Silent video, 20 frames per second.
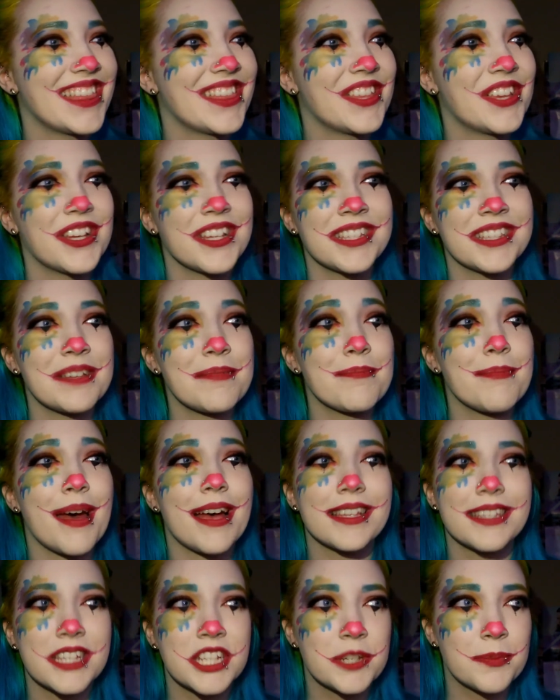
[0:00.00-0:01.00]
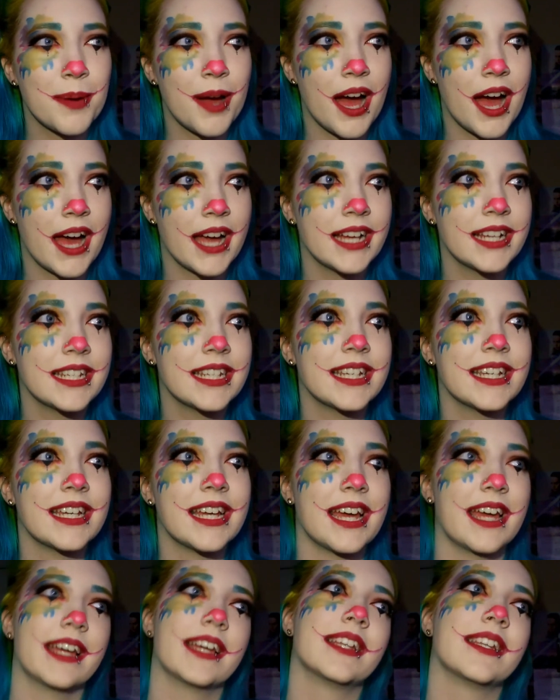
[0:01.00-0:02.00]
Just the message behind
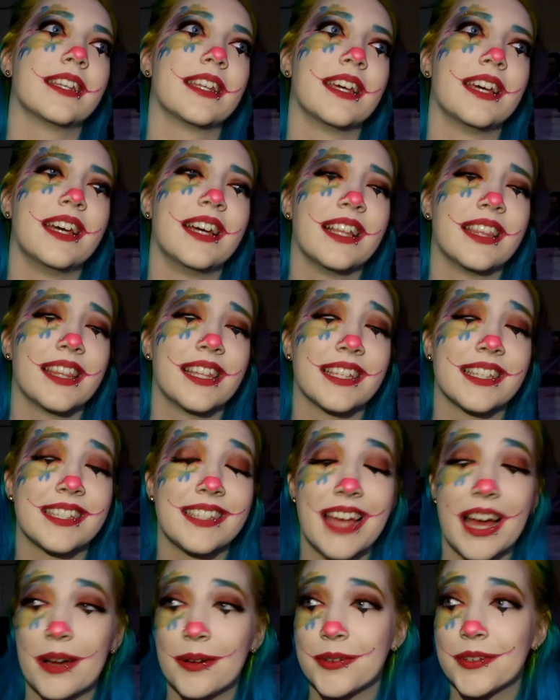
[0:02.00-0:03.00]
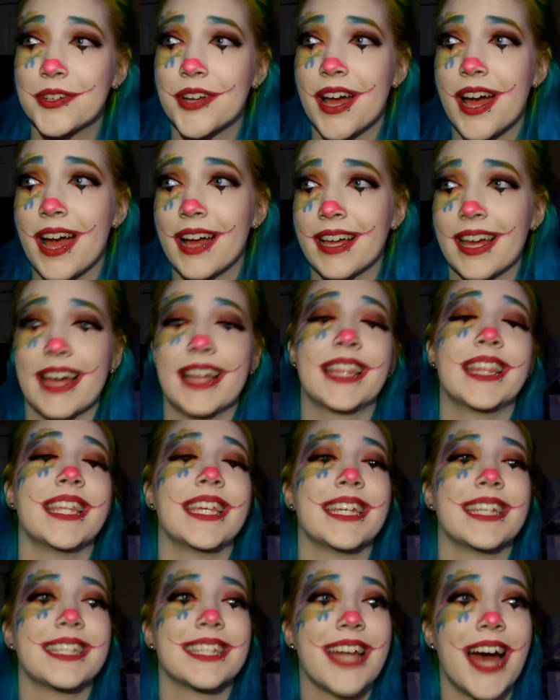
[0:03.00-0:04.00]
it and the soundtrack and
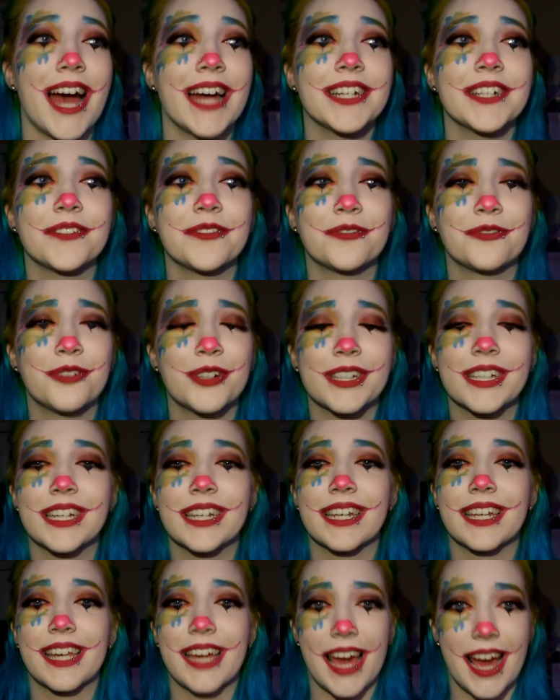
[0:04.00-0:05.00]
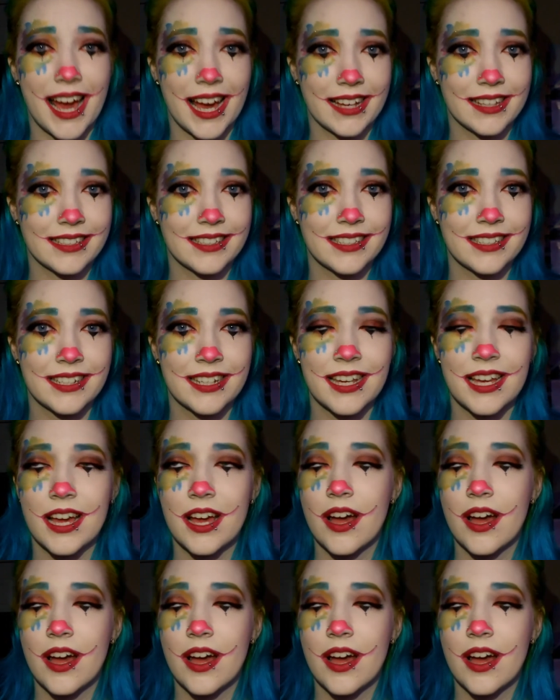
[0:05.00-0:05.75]
the entire freaking cast.